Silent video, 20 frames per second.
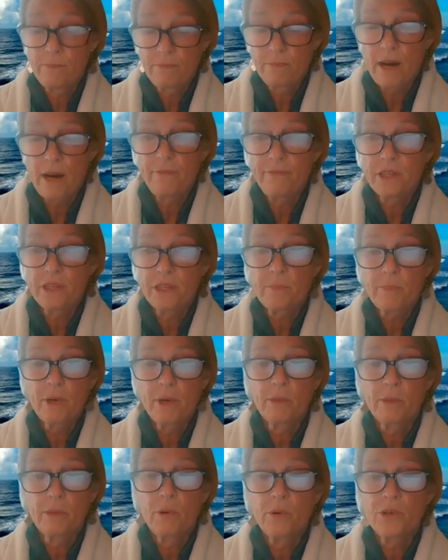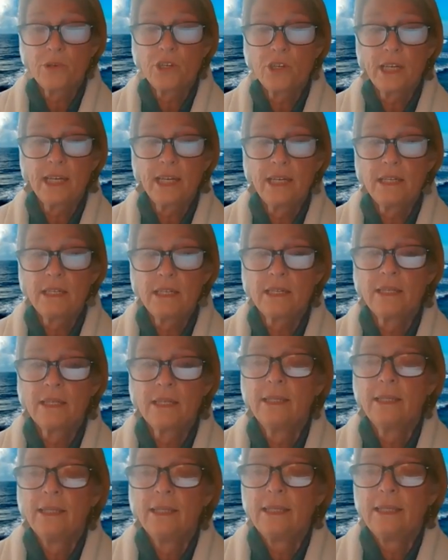often spoke Portuguese,
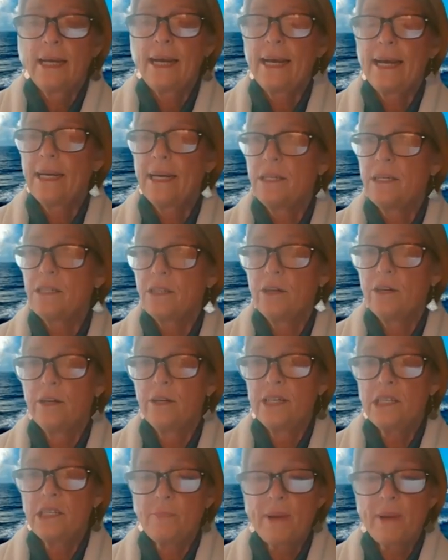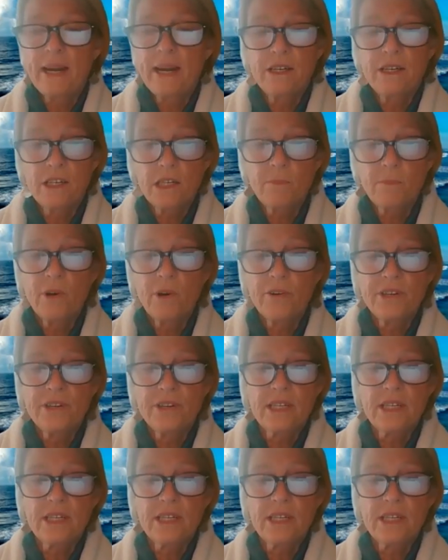and early Spanish explorers,